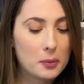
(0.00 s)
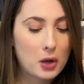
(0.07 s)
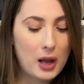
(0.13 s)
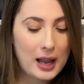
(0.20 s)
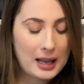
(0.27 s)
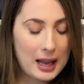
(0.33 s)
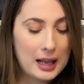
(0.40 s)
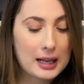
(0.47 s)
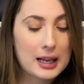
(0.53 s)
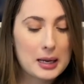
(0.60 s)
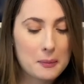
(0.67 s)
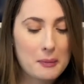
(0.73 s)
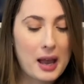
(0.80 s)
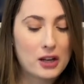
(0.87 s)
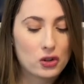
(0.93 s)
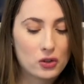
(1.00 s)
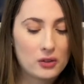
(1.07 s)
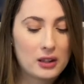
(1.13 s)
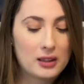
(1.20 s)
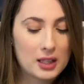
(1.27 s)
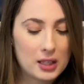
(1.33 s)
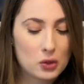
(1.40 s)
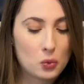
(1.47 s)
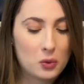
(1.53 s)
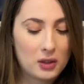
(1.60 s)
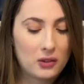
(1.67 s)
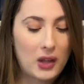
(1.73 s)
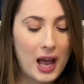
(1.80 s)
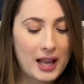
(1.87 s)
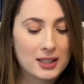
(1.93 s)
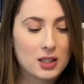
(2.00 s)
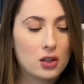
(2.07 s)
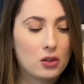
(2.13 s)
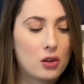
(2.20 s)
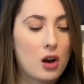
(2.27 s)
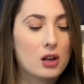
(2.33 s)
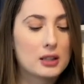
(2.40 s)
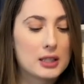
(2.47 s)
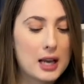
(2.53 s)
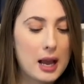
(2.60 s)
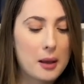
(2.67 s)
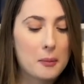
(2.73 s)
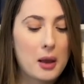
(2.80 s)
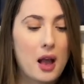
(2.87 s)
I can imagine that these would last a long time.